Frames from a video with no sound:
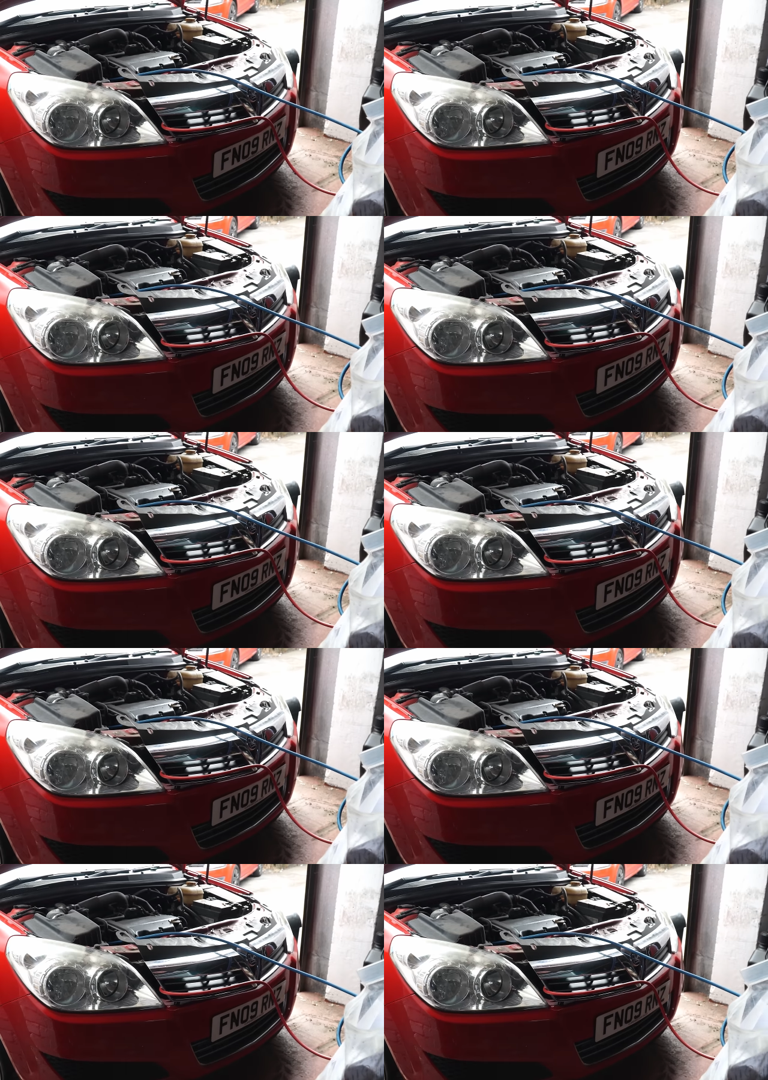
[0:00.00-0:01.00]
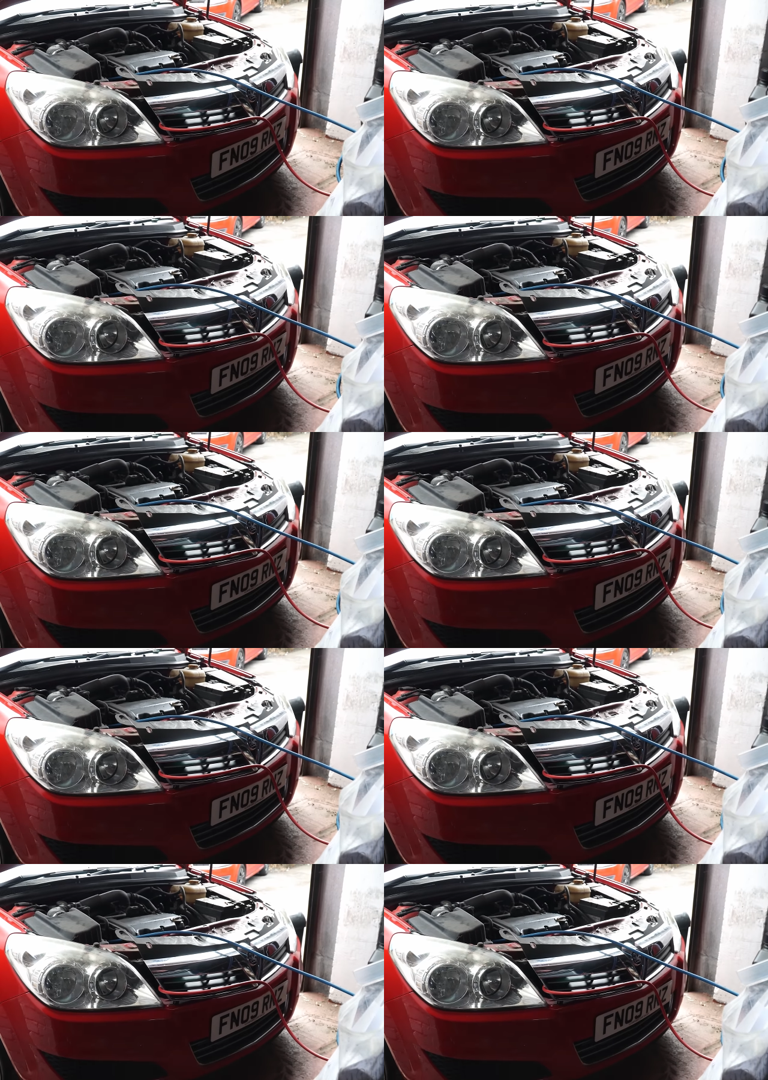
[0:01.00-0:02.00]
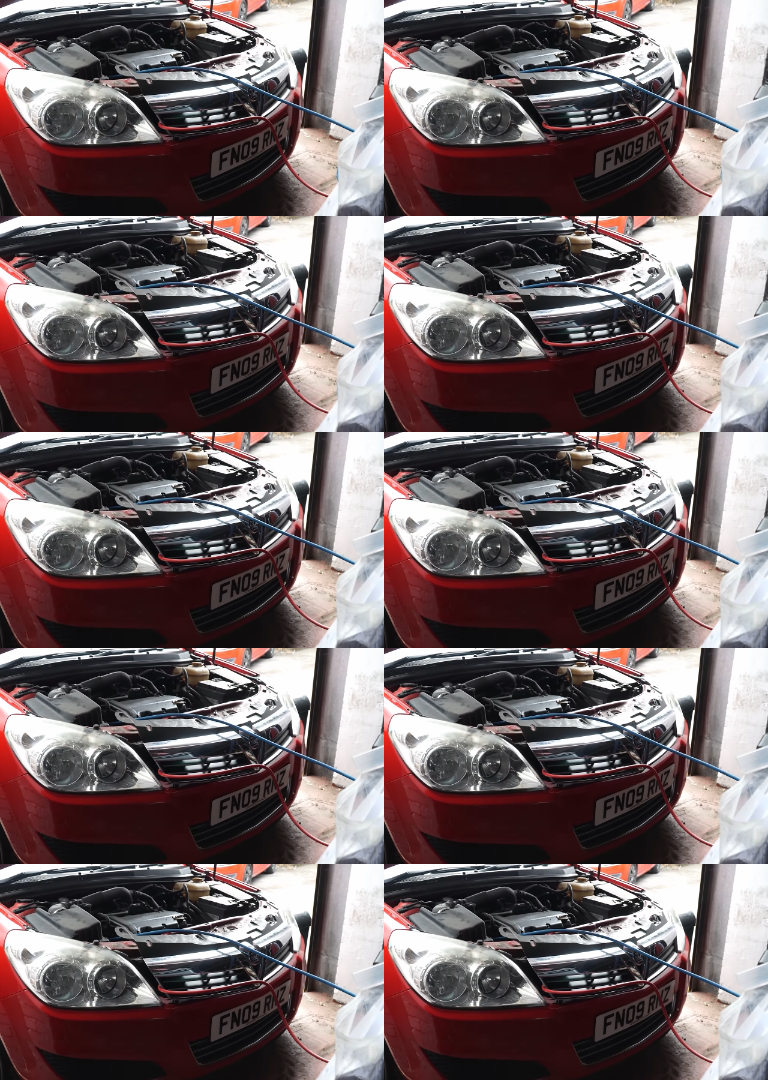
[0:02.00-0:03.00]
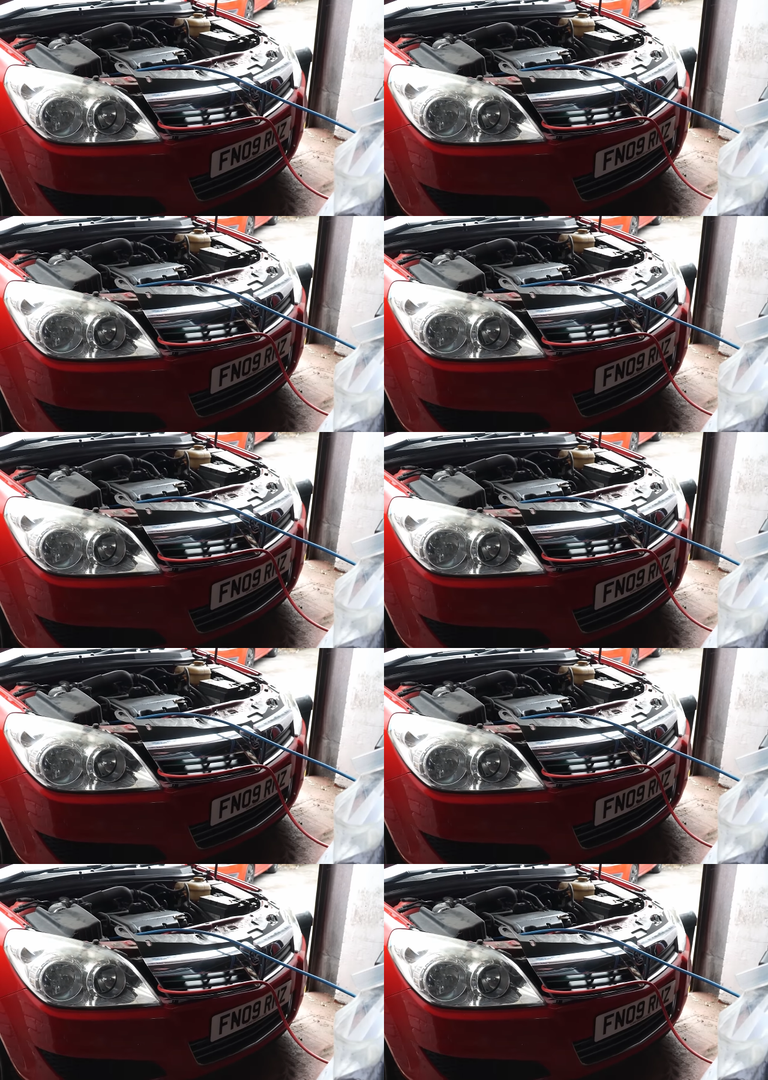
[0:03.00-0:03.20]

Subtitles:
(no speaker visible)